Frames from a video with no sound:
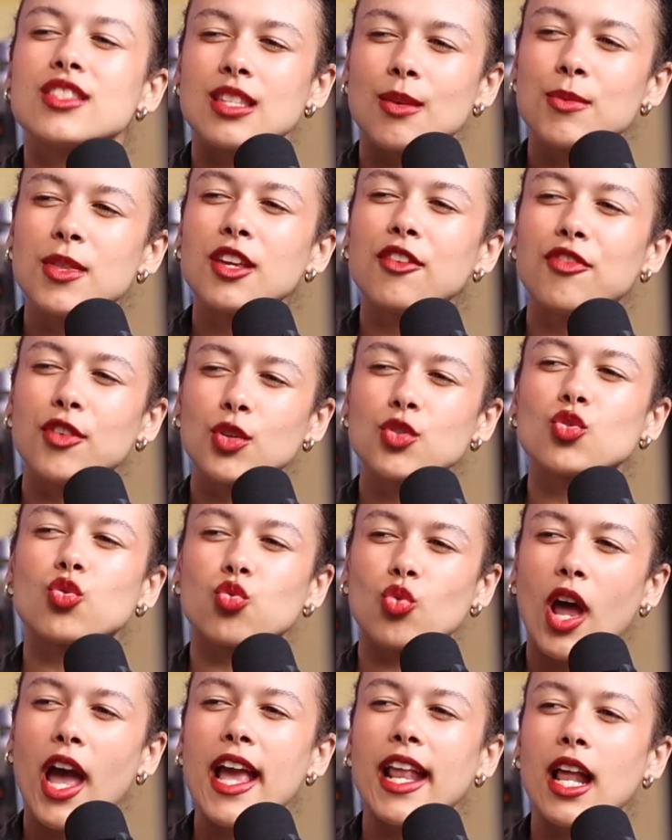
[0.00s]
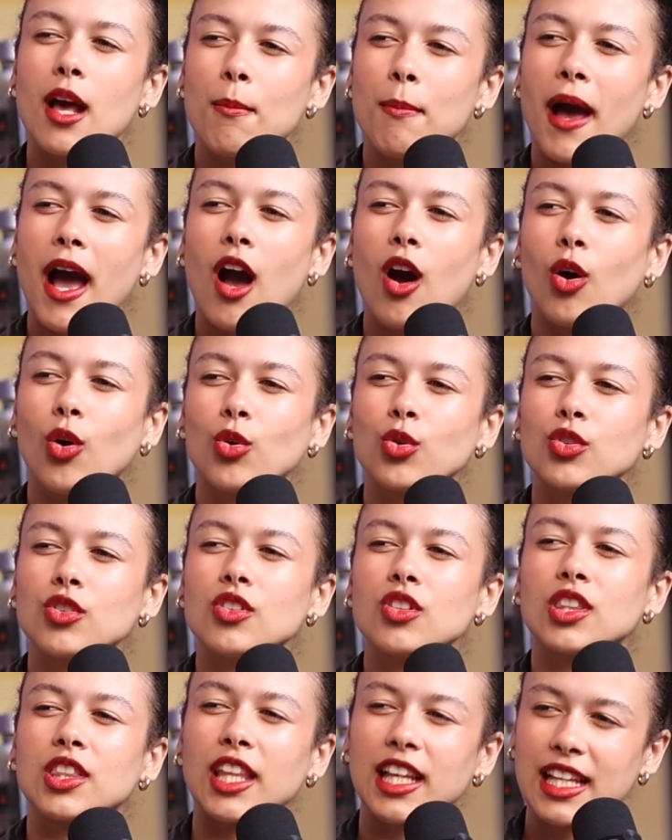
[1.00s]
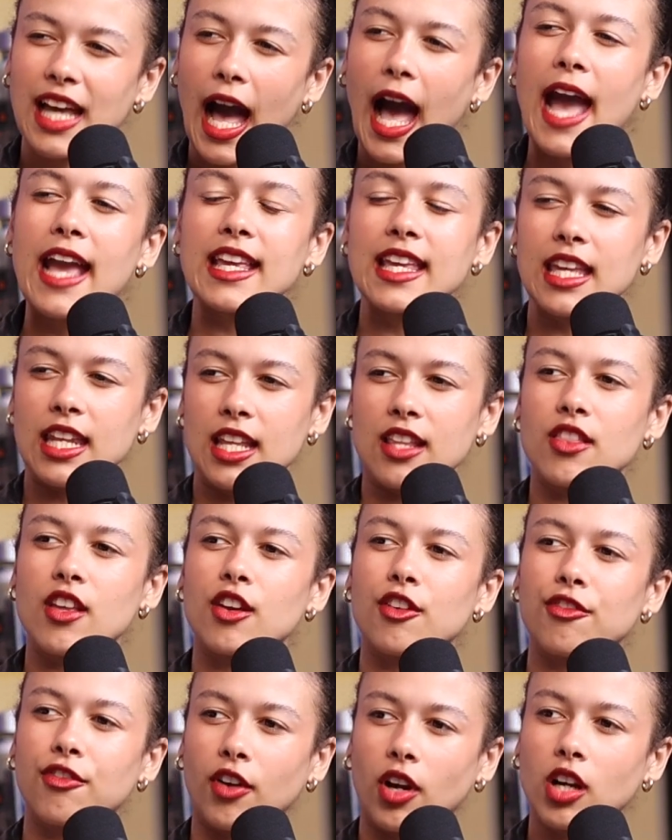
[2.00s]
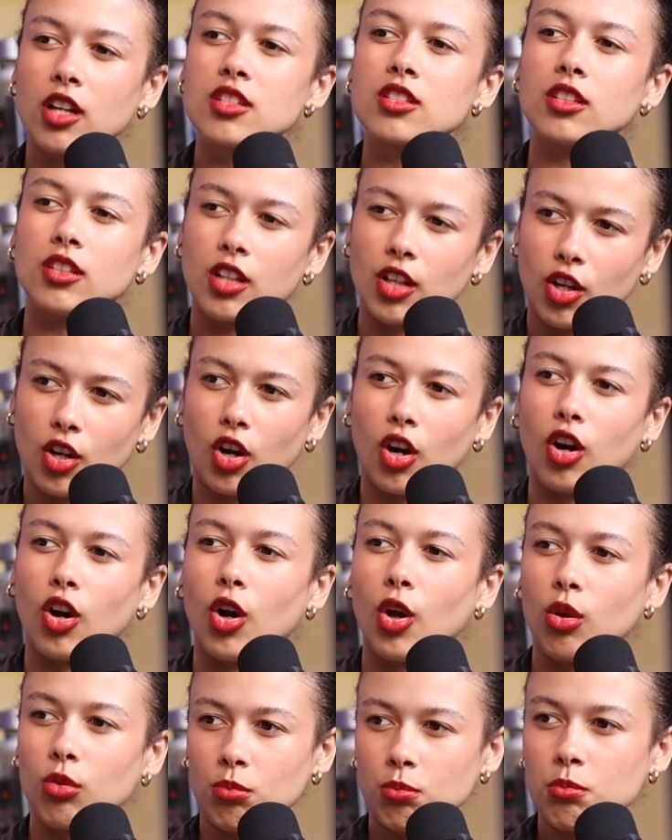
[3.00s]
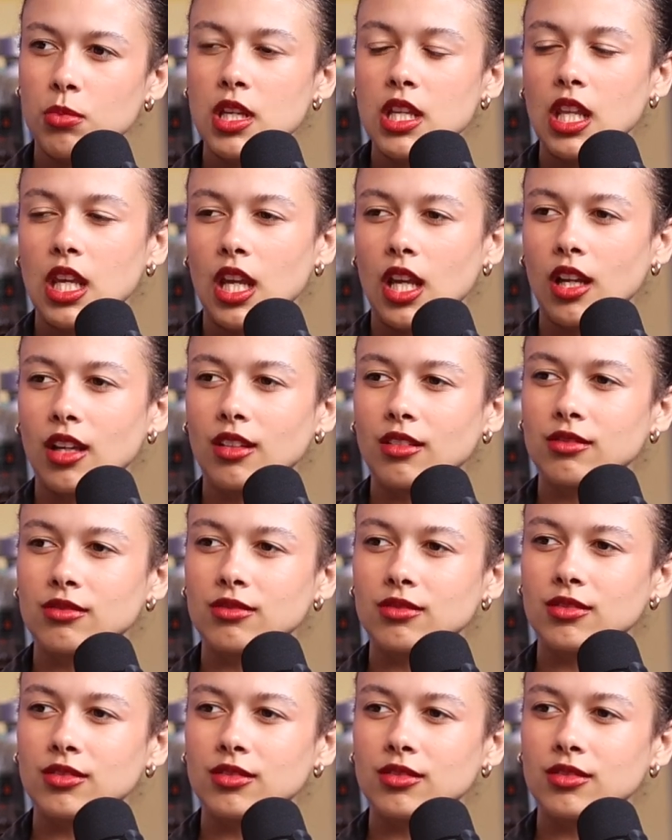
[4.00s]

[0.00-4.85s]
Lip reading: Something feels right about the guy getting there first and the girl meeting